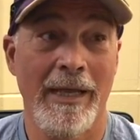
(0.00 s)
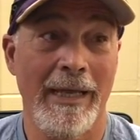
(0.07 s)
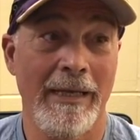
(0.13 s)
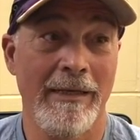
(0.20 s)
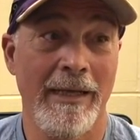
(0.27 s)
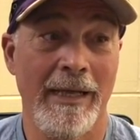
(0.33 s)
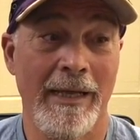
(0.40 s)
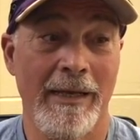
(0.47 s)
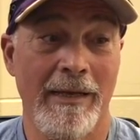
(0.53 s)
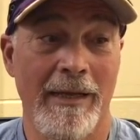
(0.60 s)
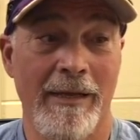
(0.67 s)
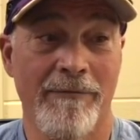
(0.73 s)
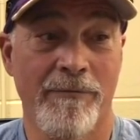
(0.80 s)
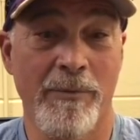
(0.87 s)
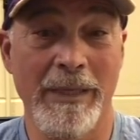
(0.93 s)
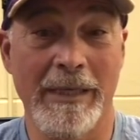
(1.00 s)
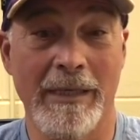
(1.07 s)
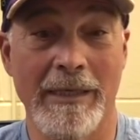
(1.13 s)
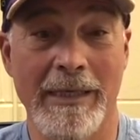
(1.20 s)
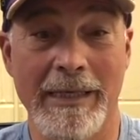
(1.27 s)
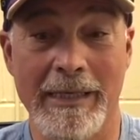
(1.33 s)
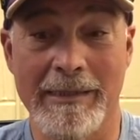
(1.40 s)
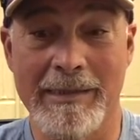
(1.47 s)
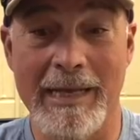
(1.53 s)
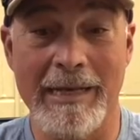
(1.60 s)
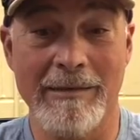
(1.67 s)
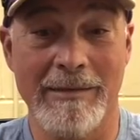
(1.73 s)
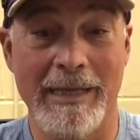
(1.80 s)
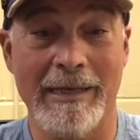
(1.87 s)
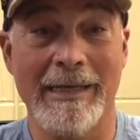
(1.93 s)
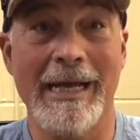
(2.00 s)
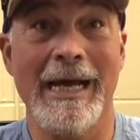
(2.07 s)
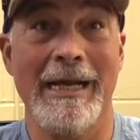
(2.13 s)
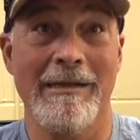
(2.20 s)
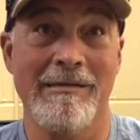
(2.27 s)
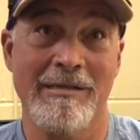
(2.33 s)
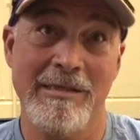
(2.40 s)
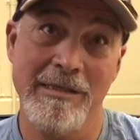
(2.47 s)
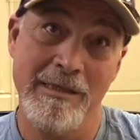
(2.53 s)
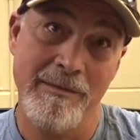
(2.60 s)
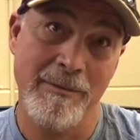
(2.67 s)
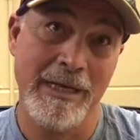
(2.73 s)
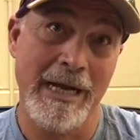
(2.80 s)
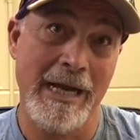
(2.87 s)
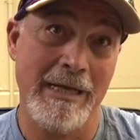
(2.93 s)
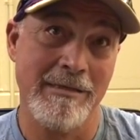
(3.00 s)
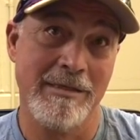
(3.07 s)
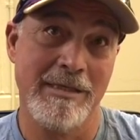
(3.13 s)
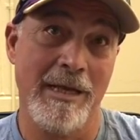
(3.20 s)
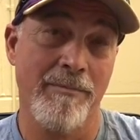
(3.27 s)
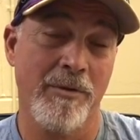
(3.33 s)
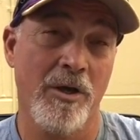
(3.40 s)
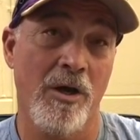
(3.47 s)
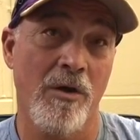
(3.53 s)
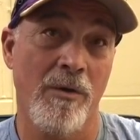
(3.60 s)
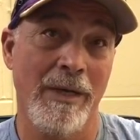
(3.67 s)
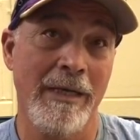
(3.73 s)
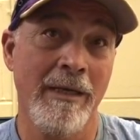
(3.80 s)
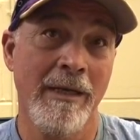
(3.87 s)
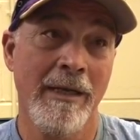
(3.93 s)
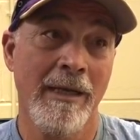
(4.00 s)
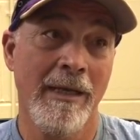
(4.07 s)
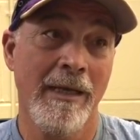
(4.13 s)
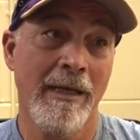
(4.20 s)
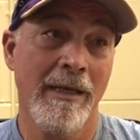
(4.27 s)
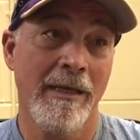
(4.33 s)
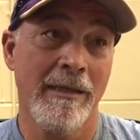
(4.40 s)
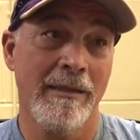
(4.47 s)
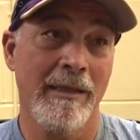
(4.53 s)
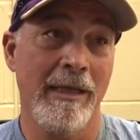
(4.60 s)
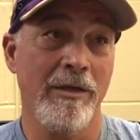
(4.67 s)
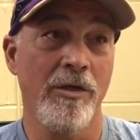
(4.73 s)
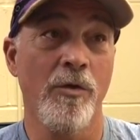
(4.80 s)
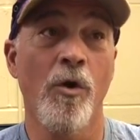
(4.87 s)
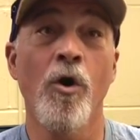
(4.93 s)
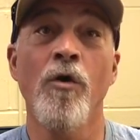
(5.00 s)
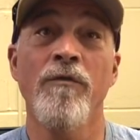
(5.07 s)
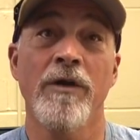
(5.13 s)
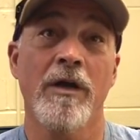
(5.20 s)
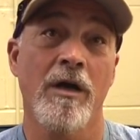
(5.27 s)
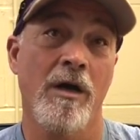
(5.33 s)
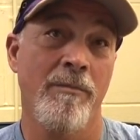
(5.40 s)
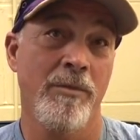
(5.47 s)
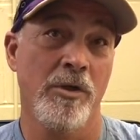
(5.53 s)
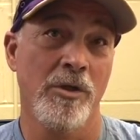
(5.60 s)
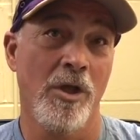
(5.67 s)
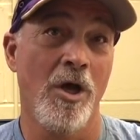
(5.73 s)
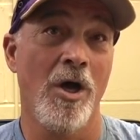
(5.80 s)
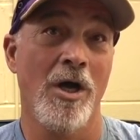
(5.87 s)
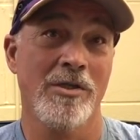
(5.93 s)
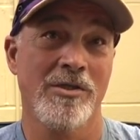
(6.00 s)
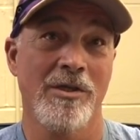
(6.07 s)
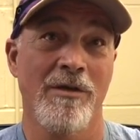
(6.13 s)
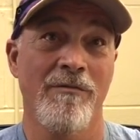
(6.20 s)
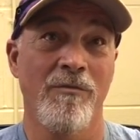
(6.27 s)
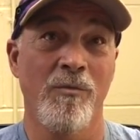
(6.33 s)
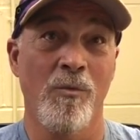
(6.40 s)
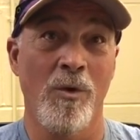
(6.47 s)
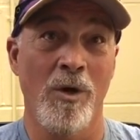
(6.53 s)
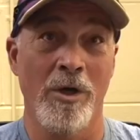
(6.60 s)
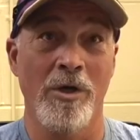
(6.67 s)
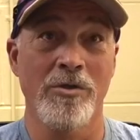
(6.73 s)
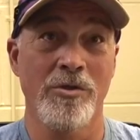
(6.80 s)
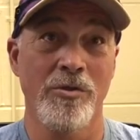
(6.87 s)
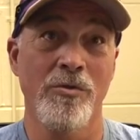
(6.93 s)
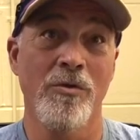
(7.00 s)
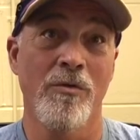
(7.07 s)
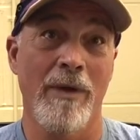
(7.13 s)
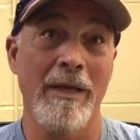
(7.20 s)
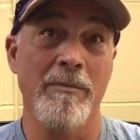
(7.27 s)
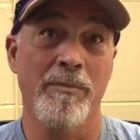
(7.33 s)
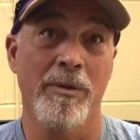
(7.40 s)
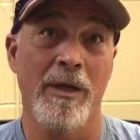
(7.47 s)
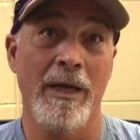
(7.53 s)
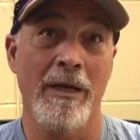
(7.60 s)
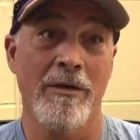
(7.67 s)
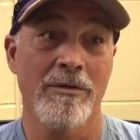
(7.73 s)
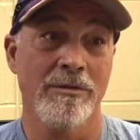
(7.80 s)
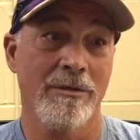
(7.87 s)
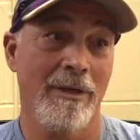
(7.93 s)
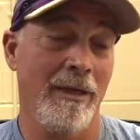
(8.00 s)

And if we can get that kind of team concept going, then you overcome the loss of 1 or 2 great players.